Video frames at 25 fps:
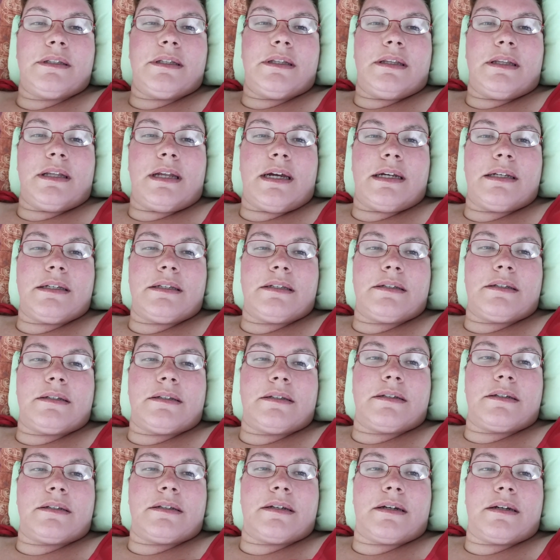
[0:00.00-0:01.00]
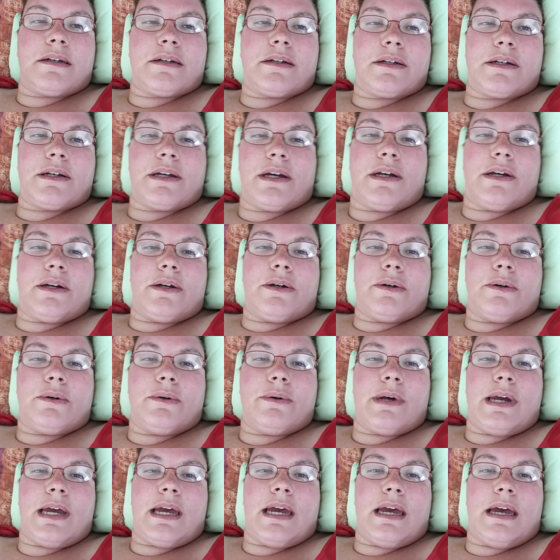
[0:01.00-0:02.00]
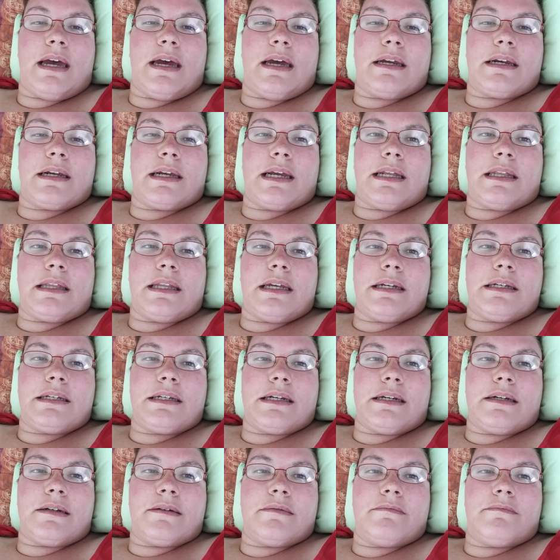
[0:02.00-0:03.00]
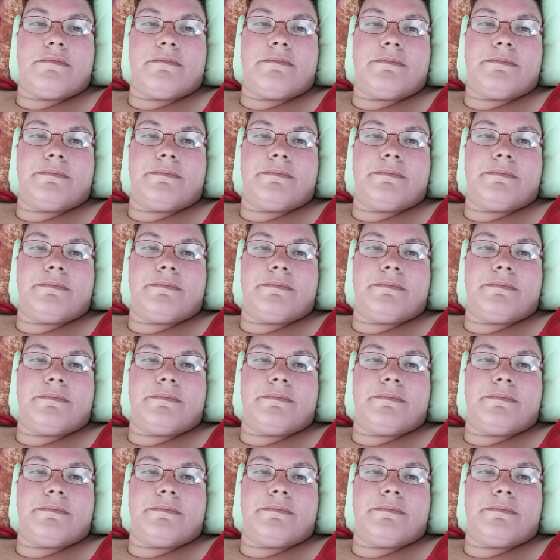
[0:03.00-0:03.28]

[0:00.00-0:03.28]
let's go and get that done.